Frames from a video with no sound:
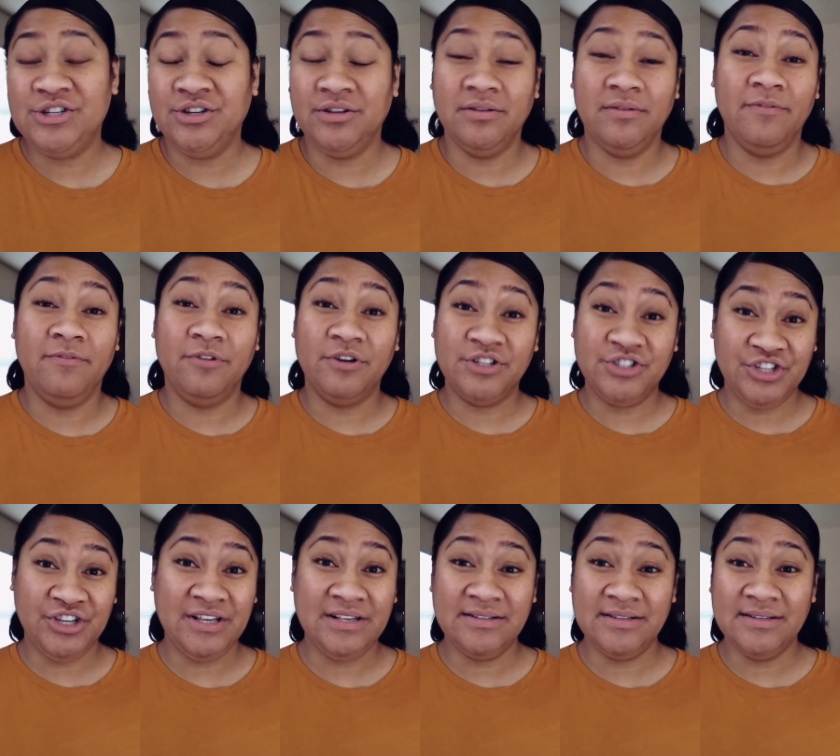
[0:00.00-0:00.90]
for
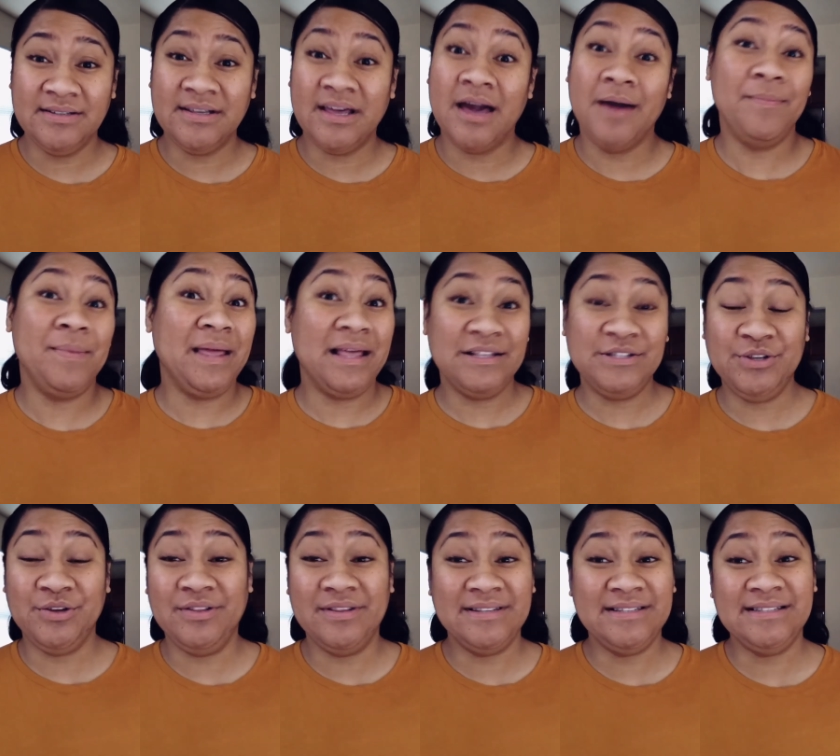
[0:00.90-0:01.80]
Jesus coming into the
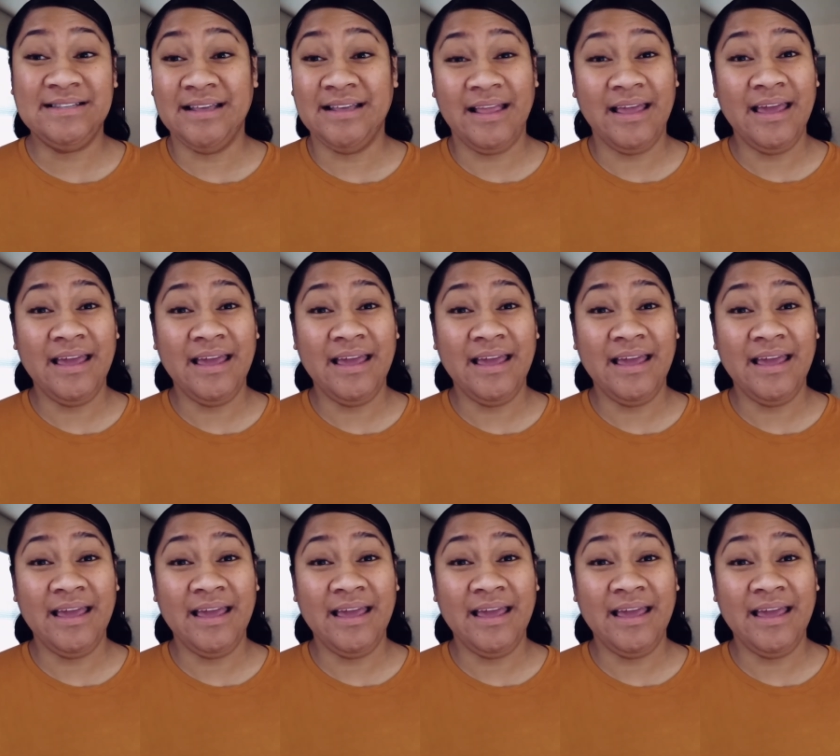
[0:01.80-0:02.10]
city,